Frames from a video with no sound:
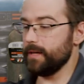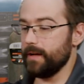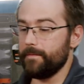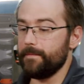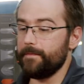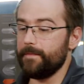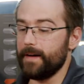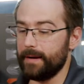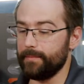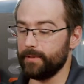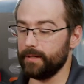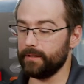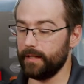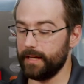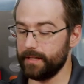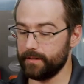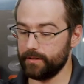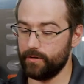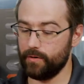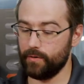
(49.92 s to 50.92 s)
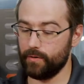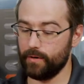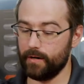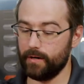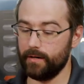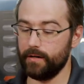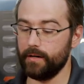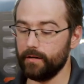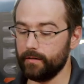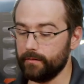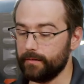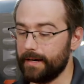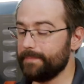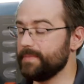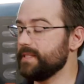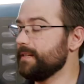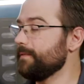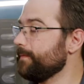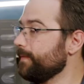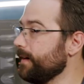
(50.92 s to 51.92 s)
a fiberglass core
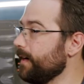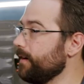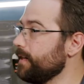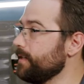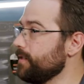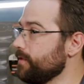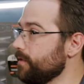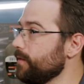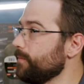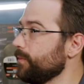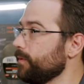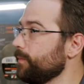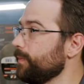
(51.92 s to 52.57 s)
wrapped in a very durable